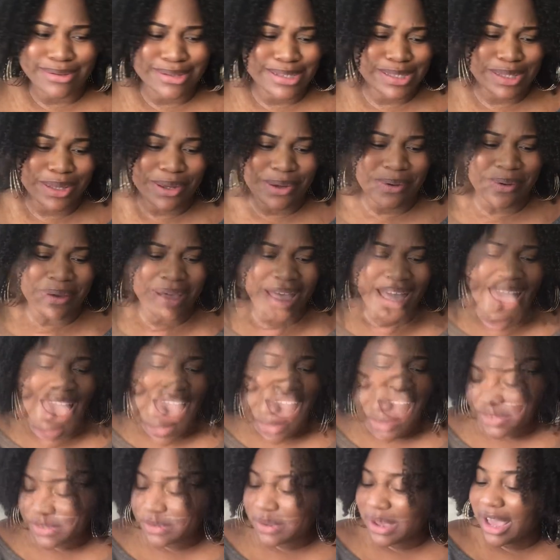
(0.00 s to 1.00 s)
So,
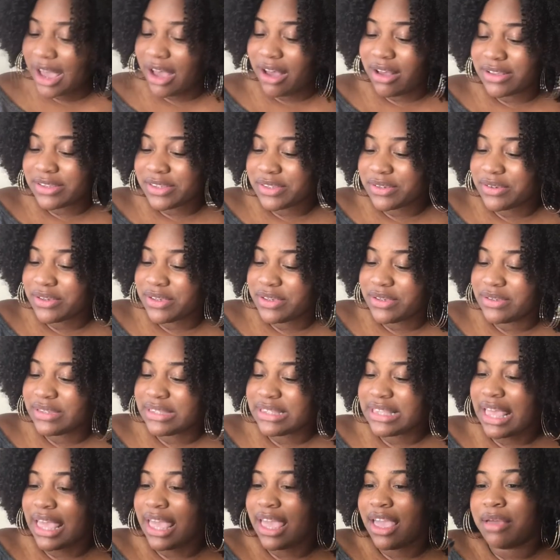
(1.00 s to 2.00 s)
so I also use
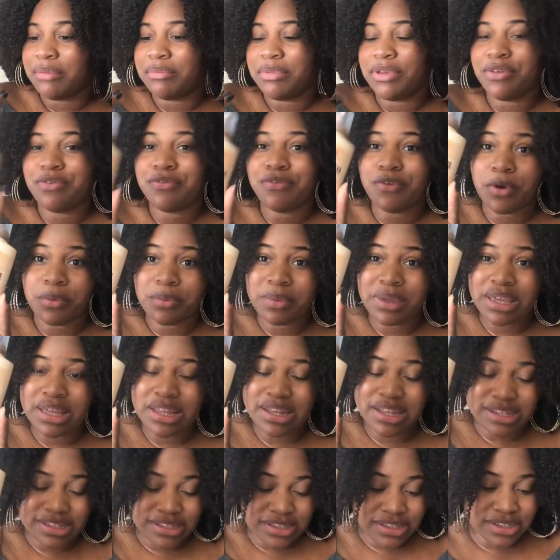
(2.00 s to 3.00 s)
the Ambi Foaming
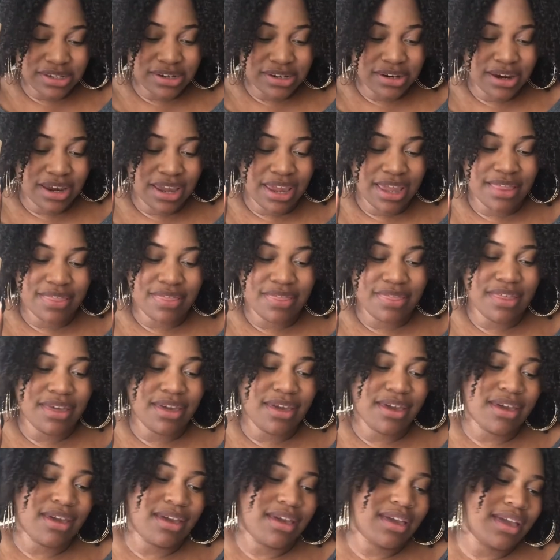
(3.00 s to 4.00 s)
Cleanser and
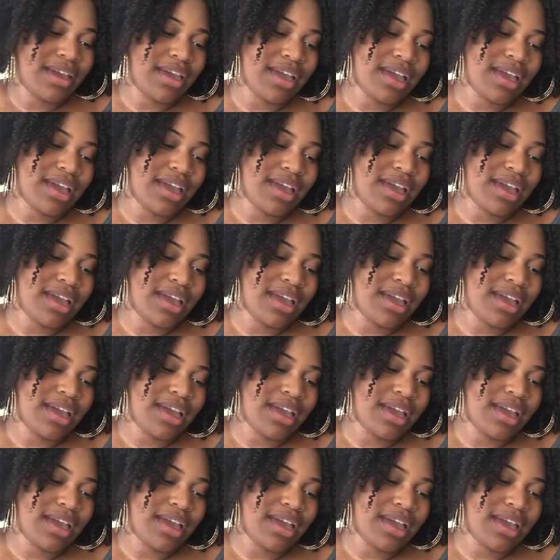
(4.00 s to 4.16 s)
the